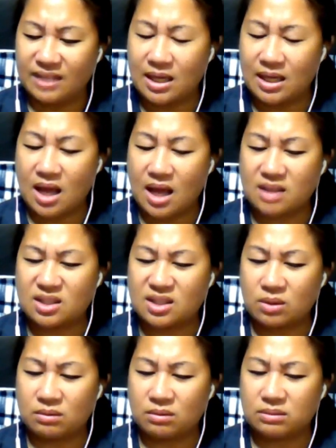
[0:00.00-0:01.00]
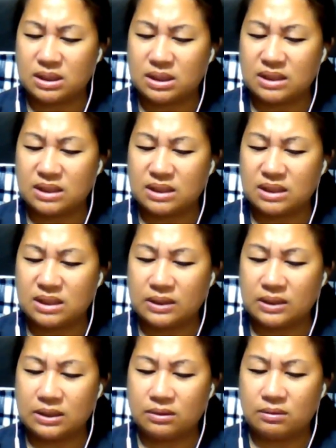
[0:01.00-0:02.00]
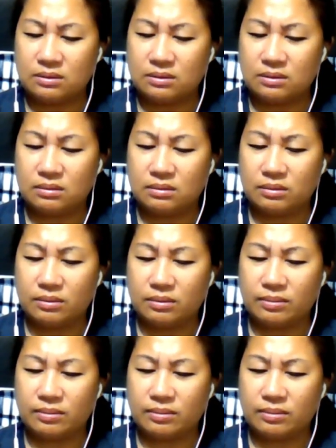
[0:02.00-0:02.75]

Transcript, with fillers: yeah, so just going to,